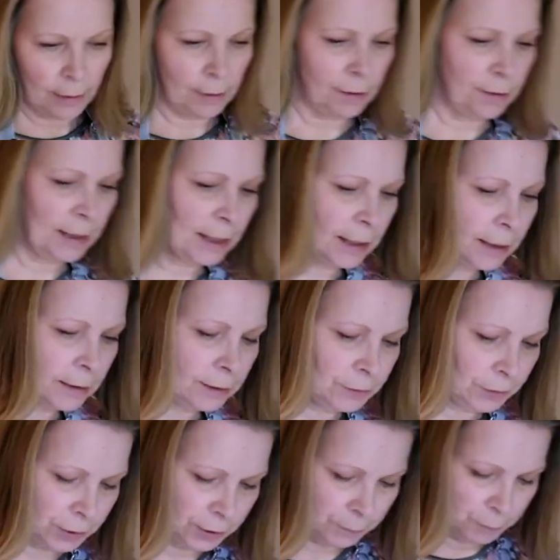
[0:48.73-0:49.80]
thing,
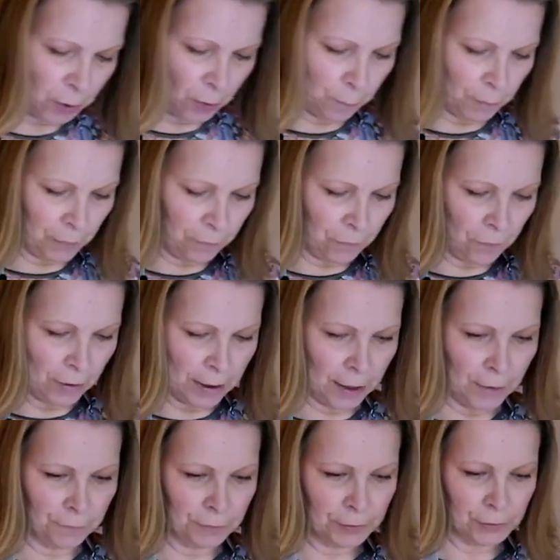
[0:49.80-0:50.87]
just pop the foil
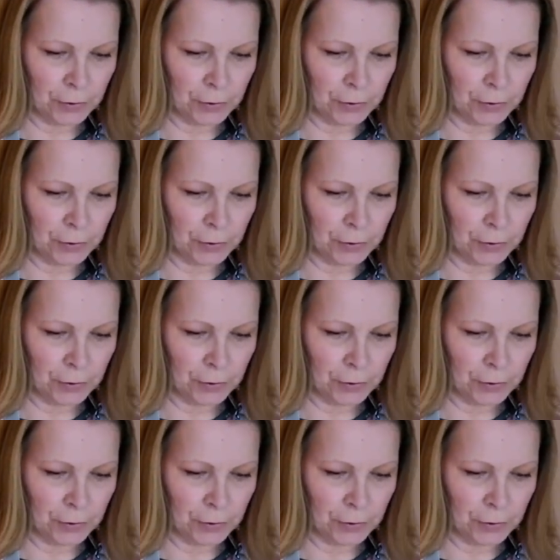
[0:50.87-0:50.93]
over the